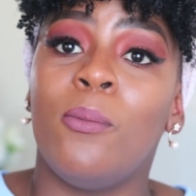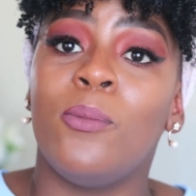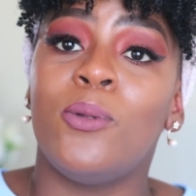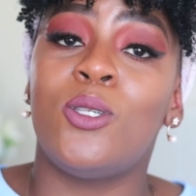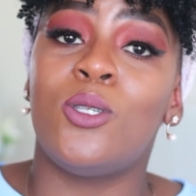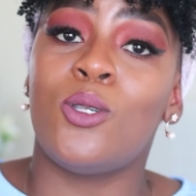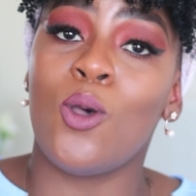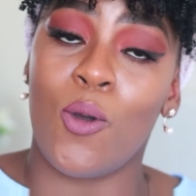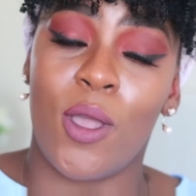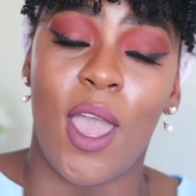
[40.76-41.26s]

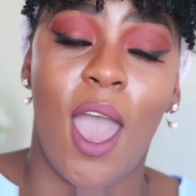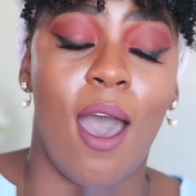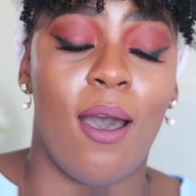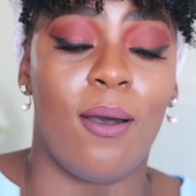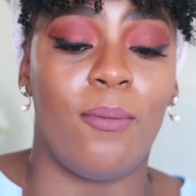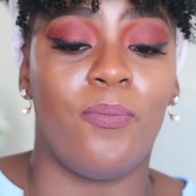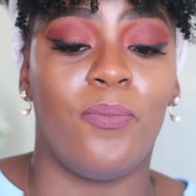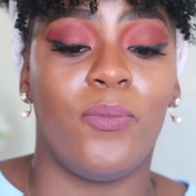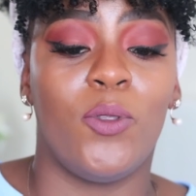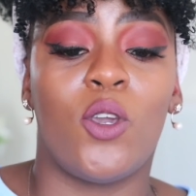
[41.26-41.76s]
So
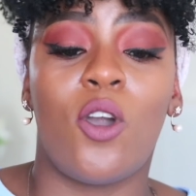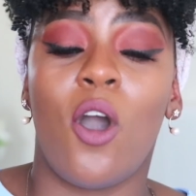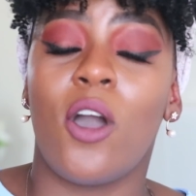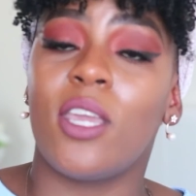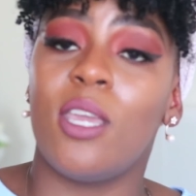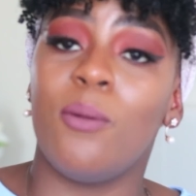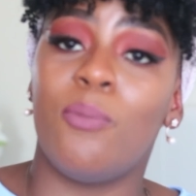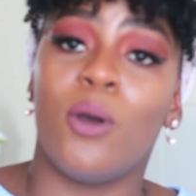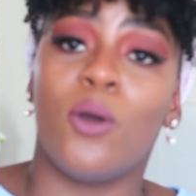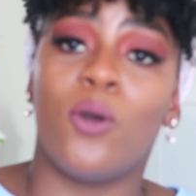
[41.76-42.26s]
yeah, you
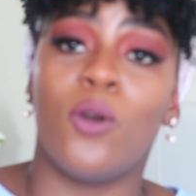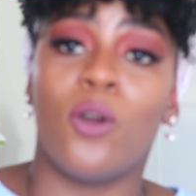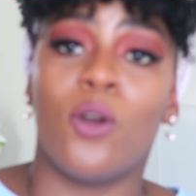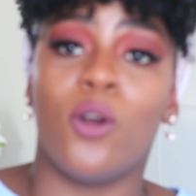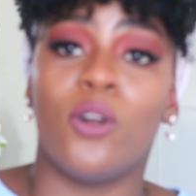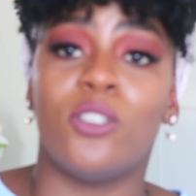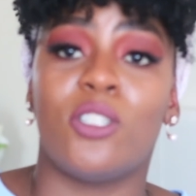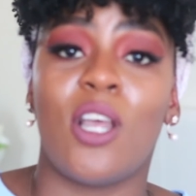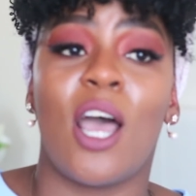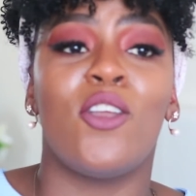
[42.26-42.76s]
can't keep a good
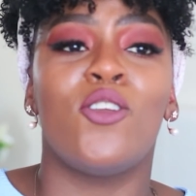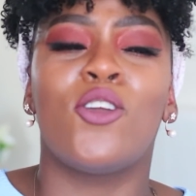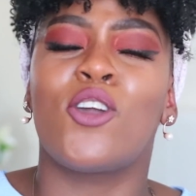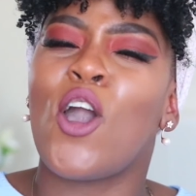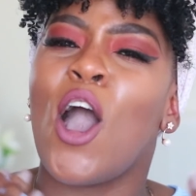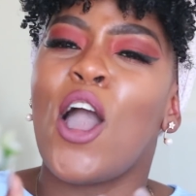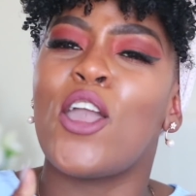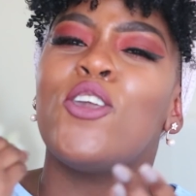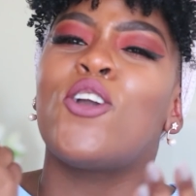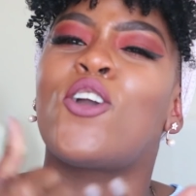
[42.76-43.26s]
girl down. You
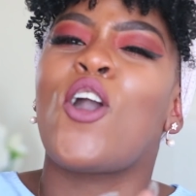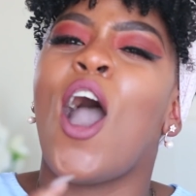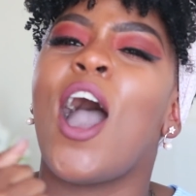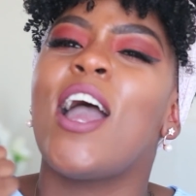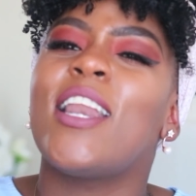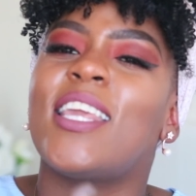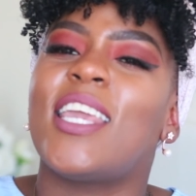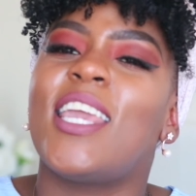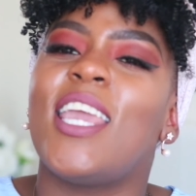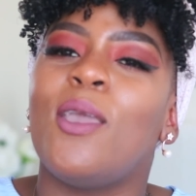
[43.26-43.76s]

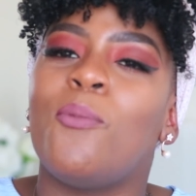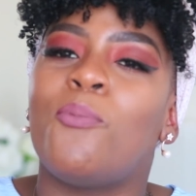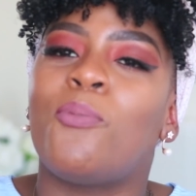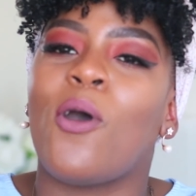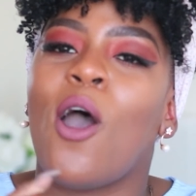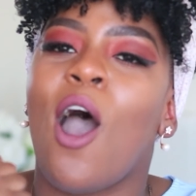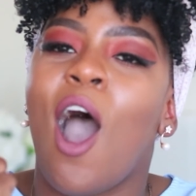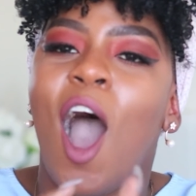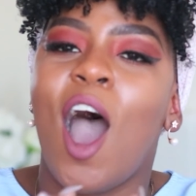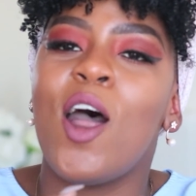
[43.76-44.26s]
can't keep
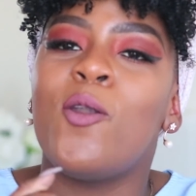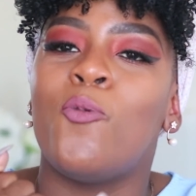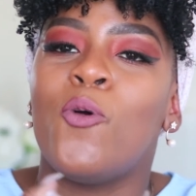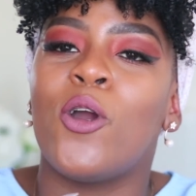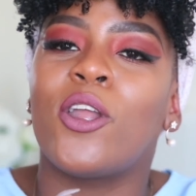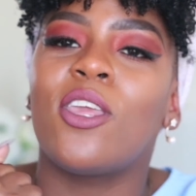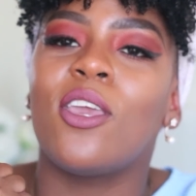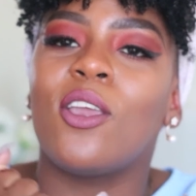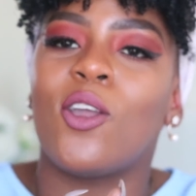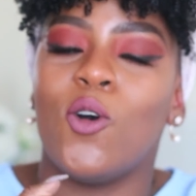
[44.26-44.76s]
a
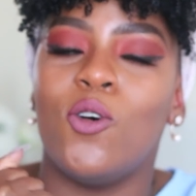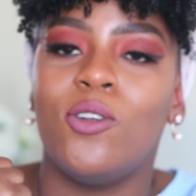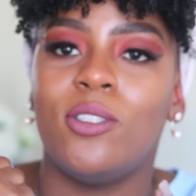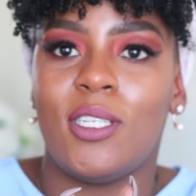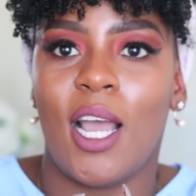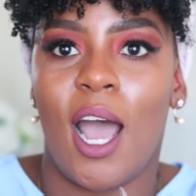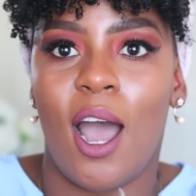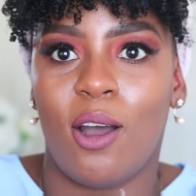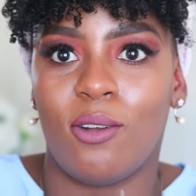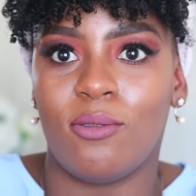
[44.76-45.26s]
hard-working girl
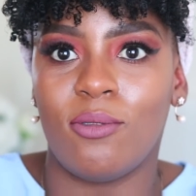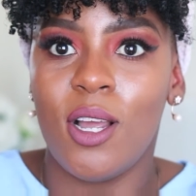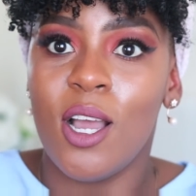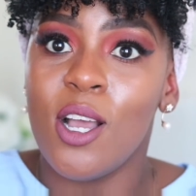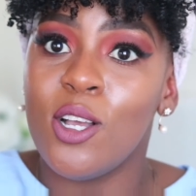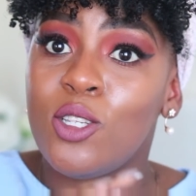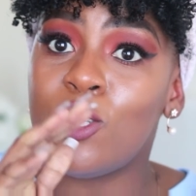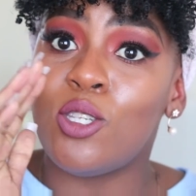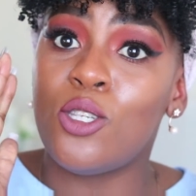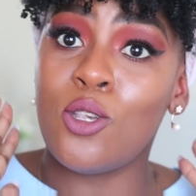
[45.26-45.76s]
down.
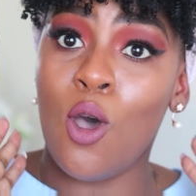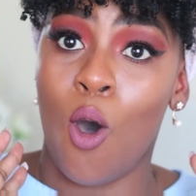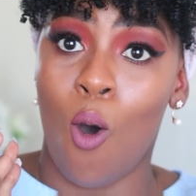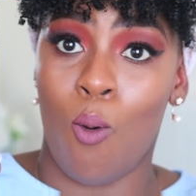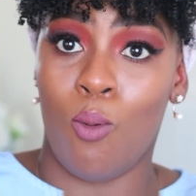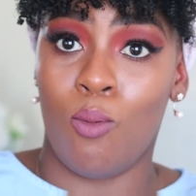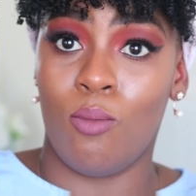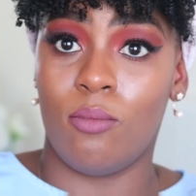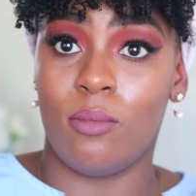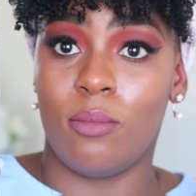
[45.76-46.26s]

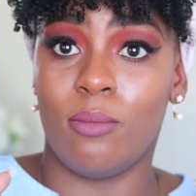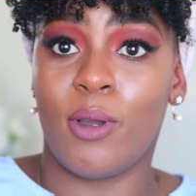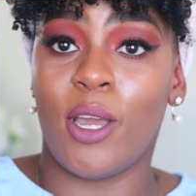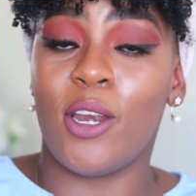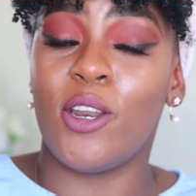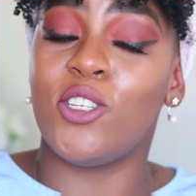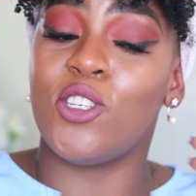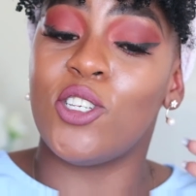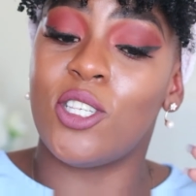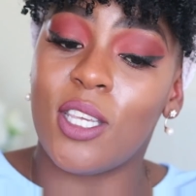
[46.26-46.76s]
So I'm
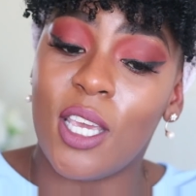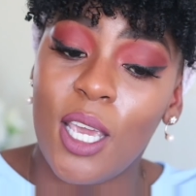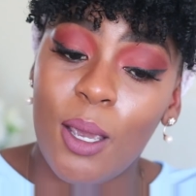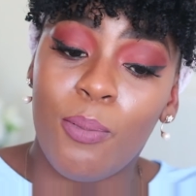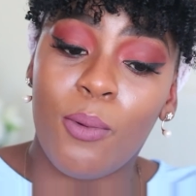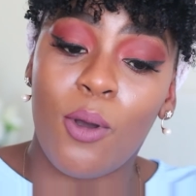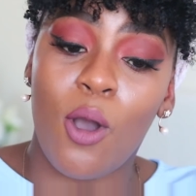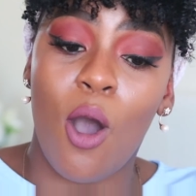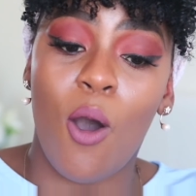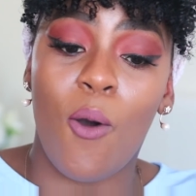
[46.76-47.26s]
gonna just
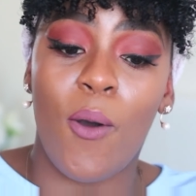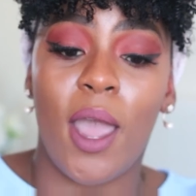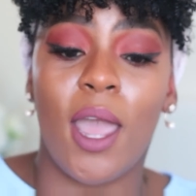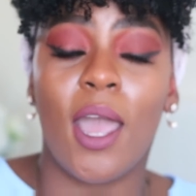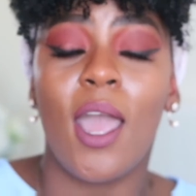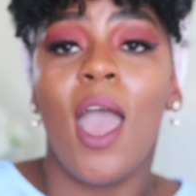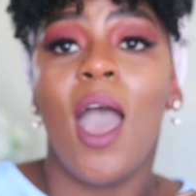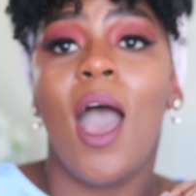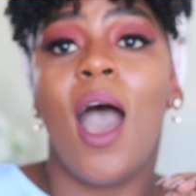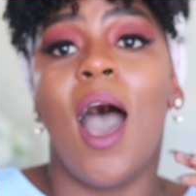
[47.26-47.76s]
keep
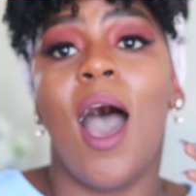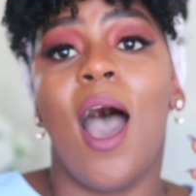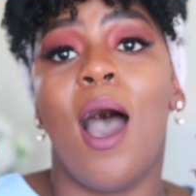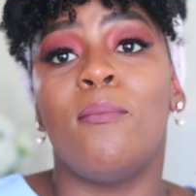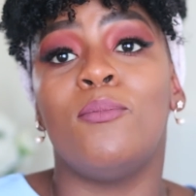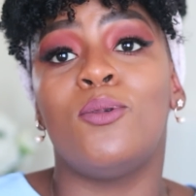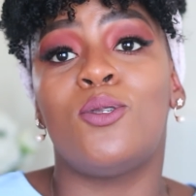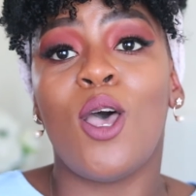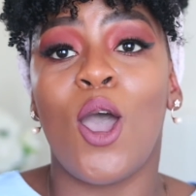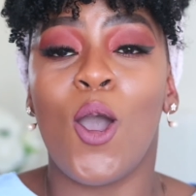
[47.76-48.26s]
going.
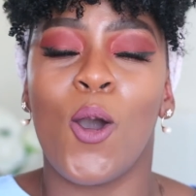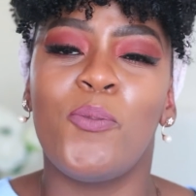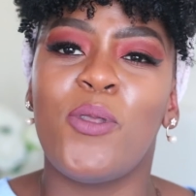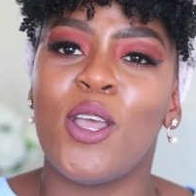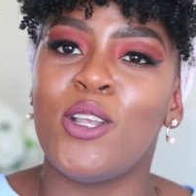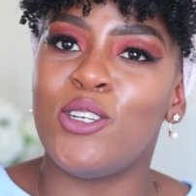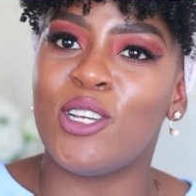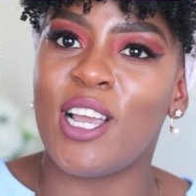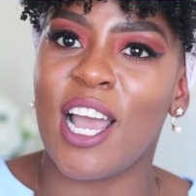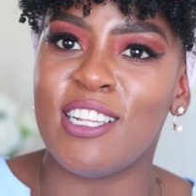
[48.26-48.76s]
So I hope
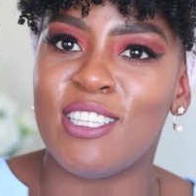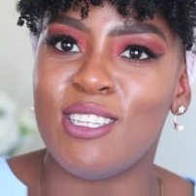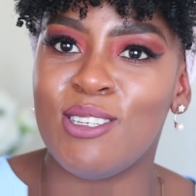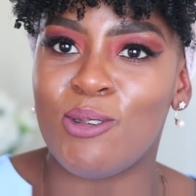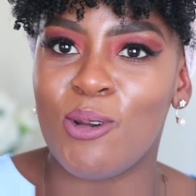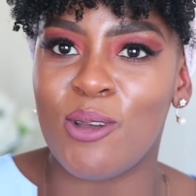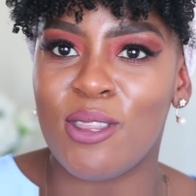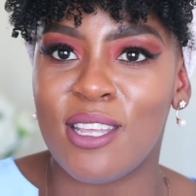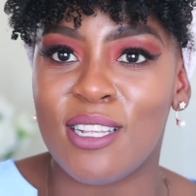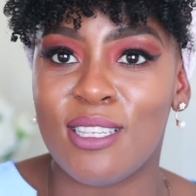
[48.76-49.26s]
that you guys
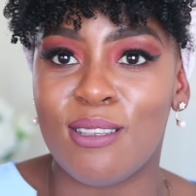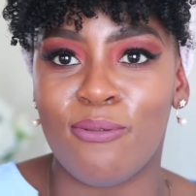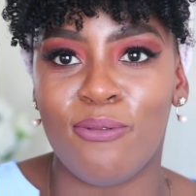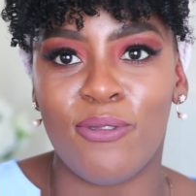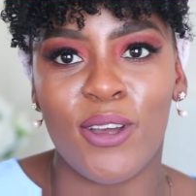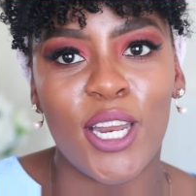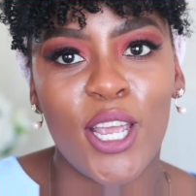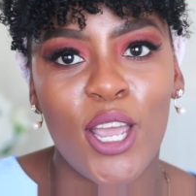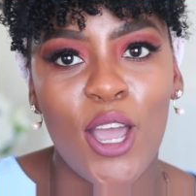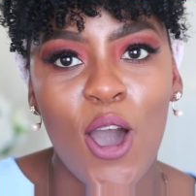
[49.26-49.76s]
enjoyed this
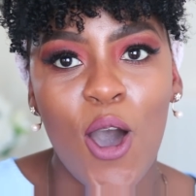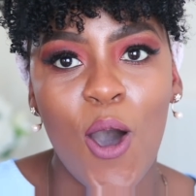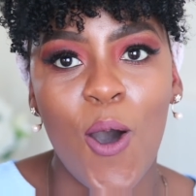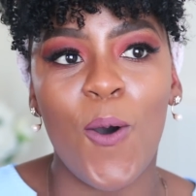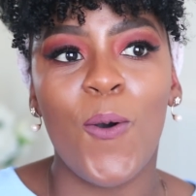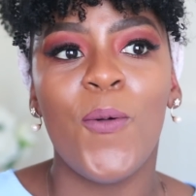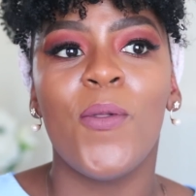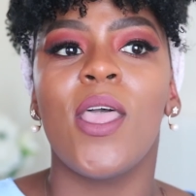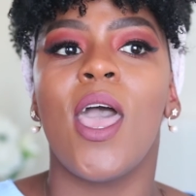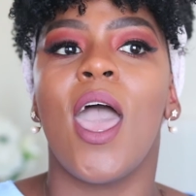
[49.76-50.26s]

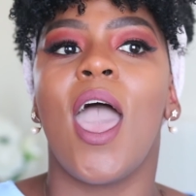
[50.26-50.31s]
video.